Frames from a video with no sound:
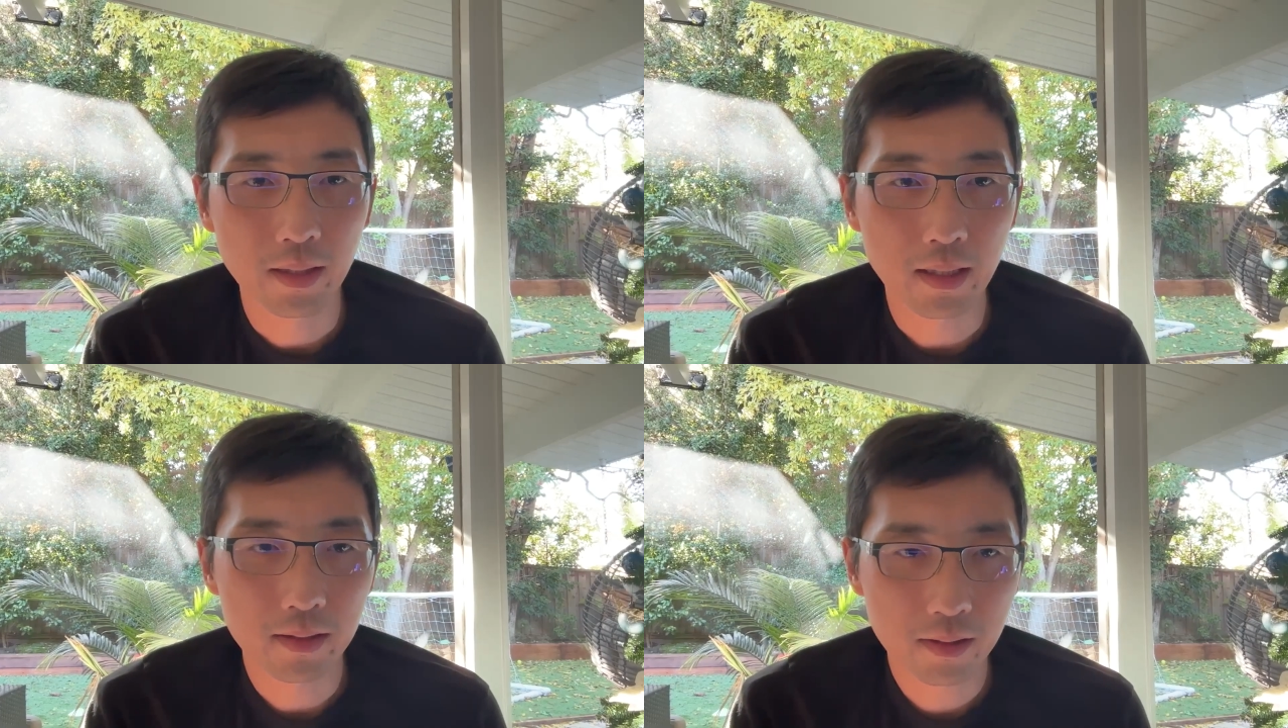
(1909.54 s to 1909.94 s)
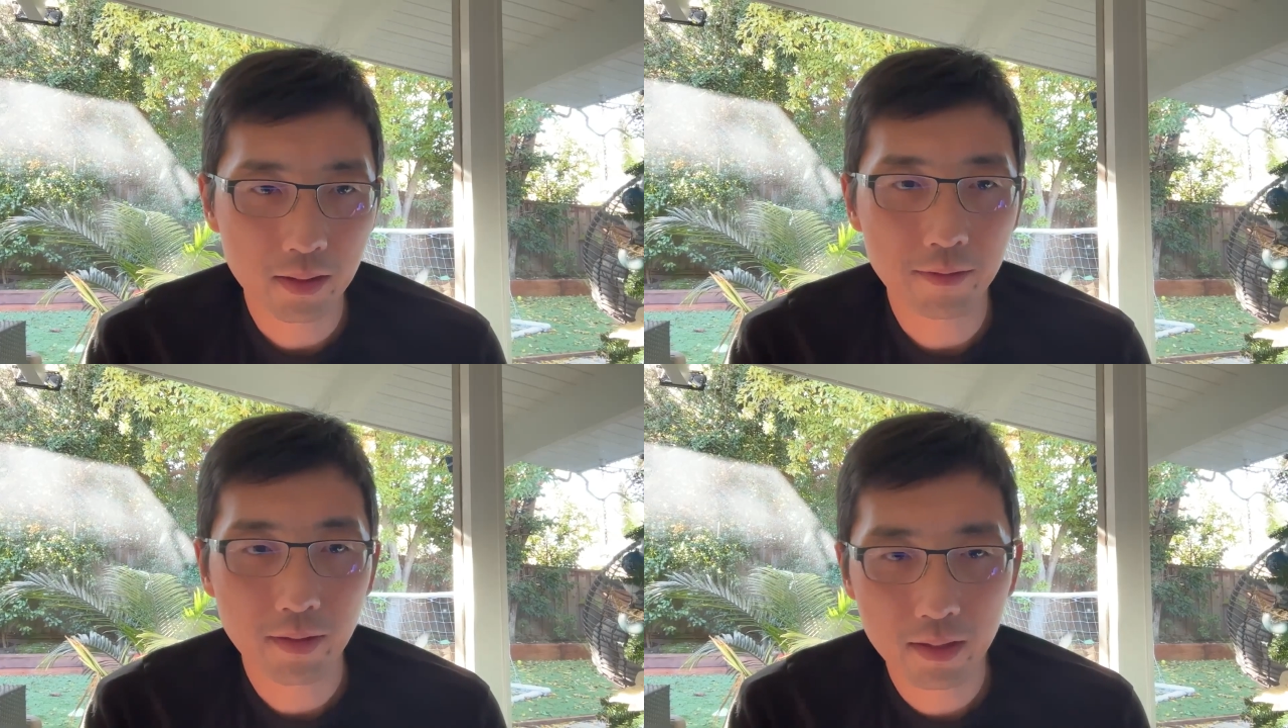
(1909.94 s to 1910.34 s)
Yeah, I think
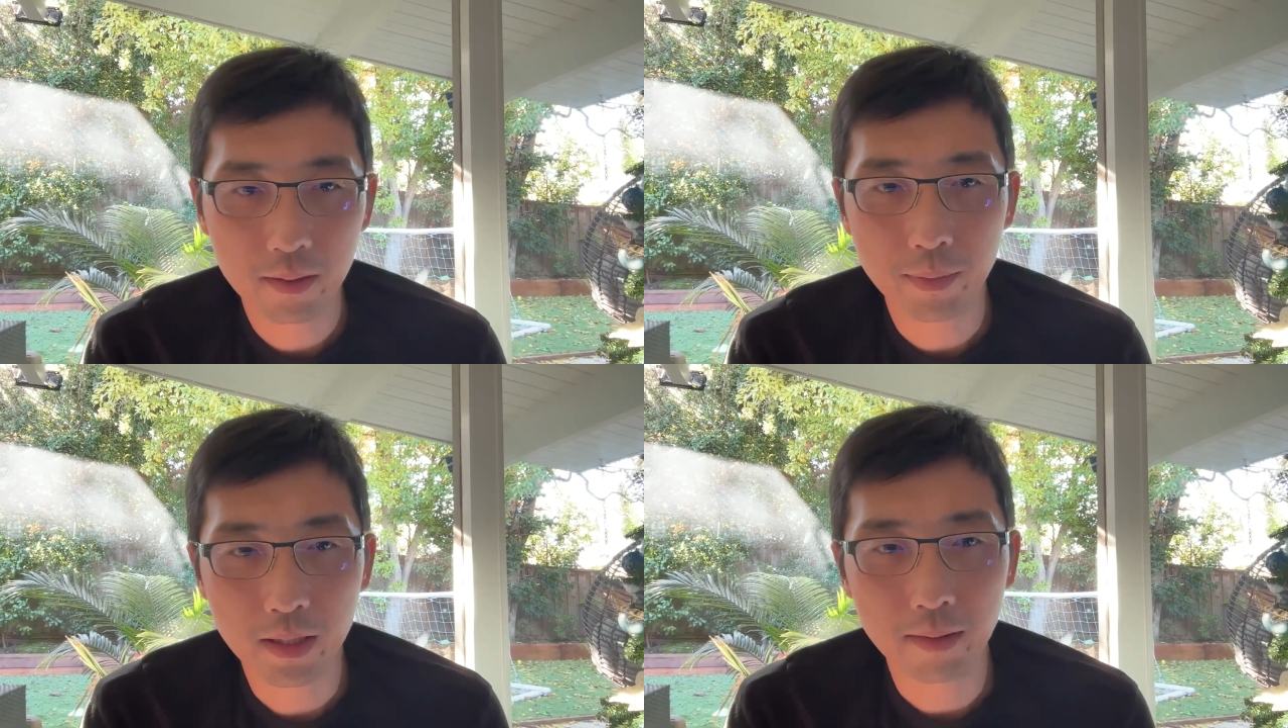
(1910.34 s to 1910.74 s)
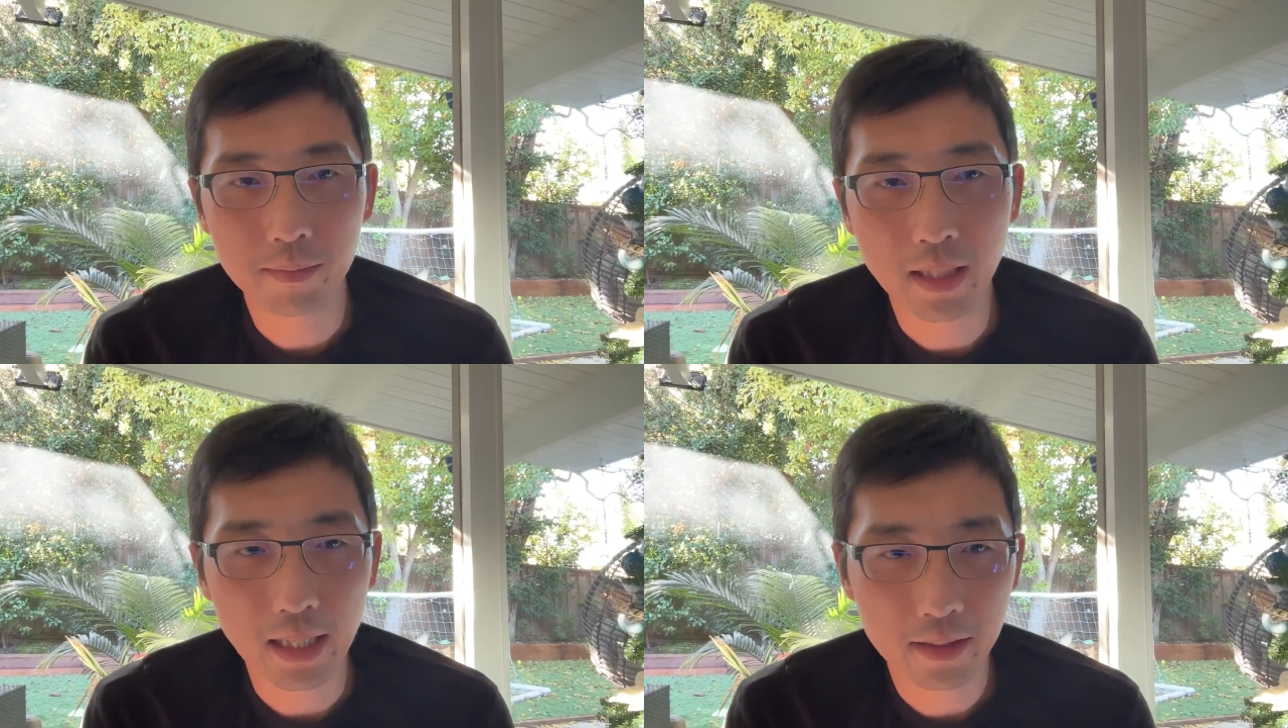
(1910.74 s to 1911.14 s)
definitely it's become
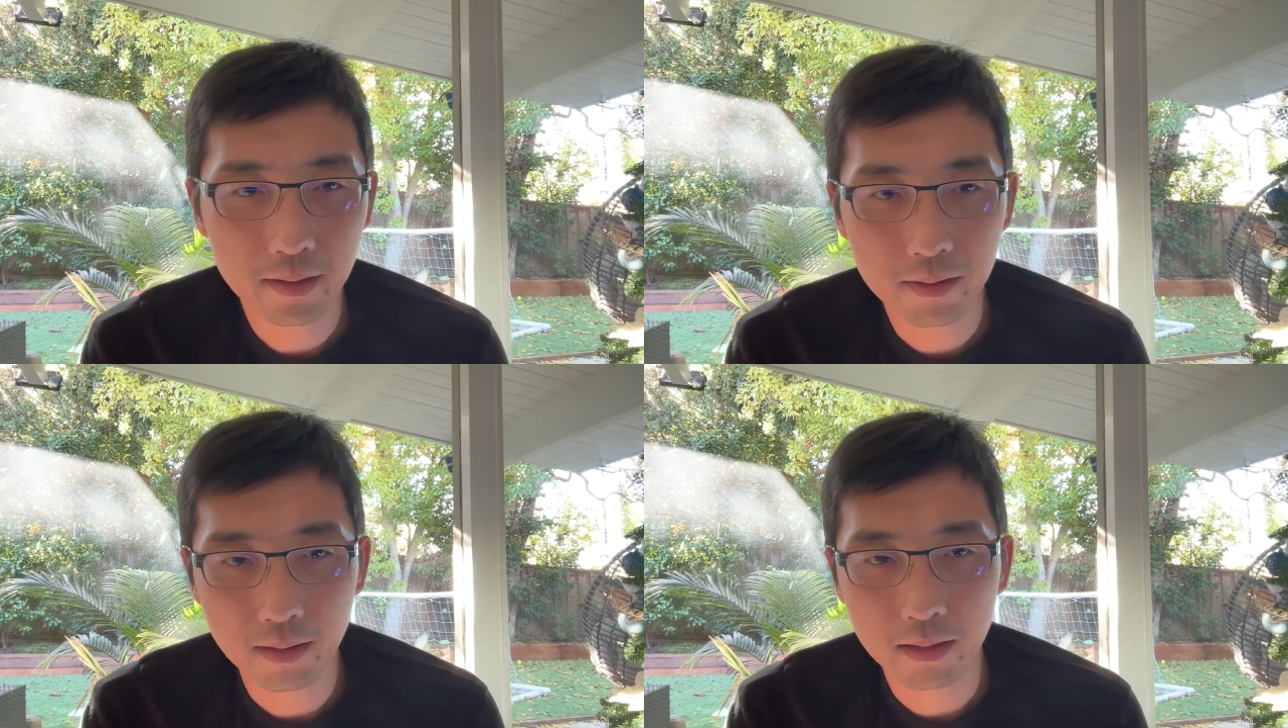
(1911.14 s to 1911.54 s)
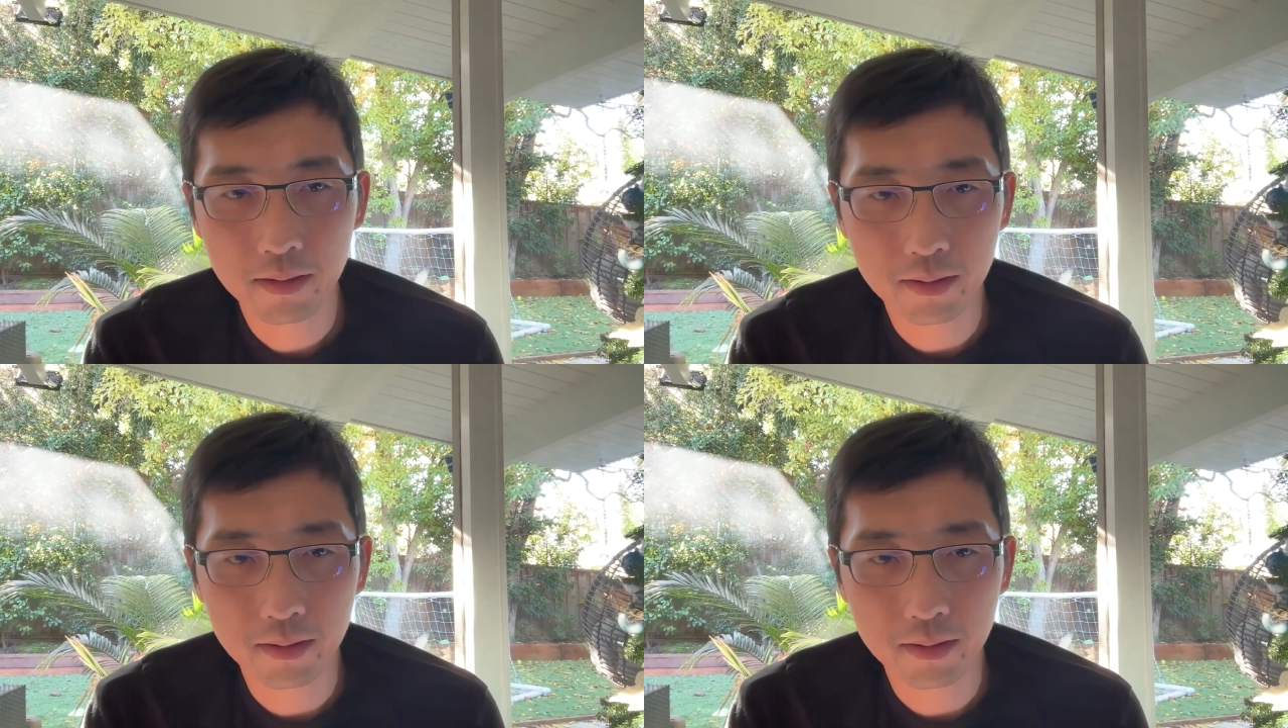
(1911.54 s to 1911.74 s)
tighter, right?